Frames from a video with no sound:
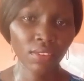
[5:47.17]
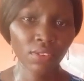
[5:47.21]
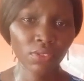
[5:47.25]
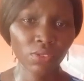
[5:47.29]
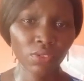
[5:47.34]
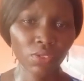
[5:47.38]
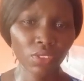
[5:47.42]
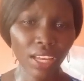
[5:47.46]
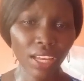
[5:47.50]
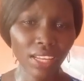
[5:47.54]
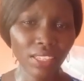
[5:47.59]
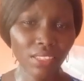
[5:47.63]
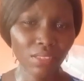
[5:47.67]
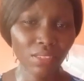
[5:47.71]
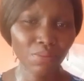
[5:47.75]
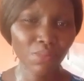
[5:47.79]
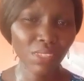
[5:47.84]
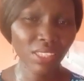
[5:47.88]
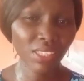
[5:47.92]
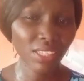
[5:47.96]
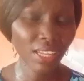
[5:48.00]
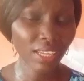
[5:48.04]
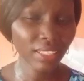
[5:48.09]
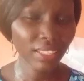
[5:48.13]
So that's the
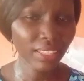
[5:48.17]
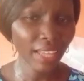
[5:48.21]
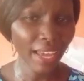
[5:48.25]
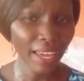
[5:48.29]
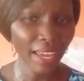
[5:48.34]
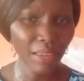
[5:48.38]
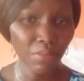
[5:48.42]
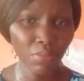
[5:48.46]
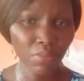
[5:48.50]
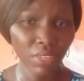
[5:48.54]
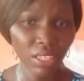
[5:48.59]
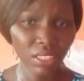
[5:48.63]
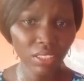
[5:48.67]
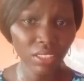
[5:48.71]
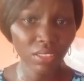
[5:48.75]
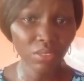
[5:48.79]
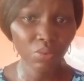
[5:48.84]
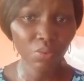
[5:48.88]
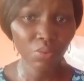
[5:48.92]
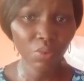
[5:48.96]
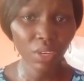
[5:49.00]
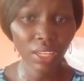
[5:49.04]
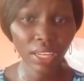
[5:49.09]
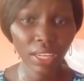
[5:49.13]
mistake that I made
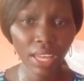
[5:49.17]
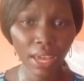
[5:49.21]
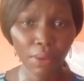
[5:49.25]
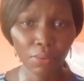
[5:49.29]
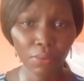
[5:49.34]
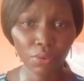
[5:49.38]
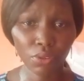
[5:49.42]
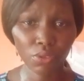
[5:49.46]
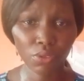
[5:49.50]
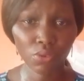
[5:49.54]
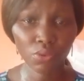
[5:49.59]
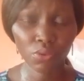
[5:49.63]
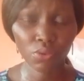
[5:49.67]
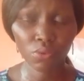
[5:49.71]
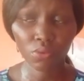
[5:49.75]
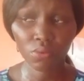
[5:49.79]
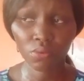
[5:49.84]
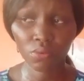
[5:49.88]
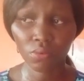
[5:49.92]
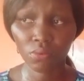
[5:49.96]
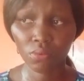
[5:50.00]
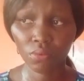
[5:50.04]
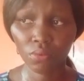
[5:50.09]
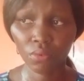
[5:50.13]
when I
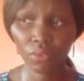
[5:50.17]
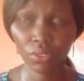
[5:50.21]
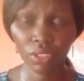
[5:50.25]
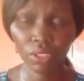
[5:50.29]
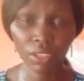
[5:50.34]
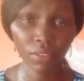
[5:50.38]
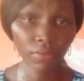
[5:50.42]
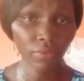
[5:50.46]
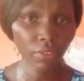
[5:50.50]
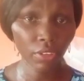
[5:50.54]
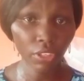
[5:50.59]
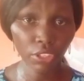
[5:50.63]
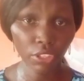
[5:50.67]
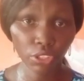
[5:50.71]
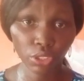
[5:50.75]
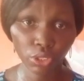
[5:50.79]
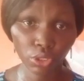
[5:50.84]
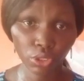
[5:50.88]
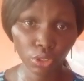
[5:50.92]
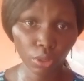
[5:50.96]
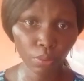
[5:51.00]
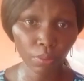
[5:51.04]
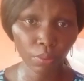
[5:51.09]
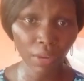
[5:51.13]
was looking for a
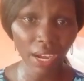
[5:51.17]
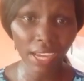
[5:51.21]
shop.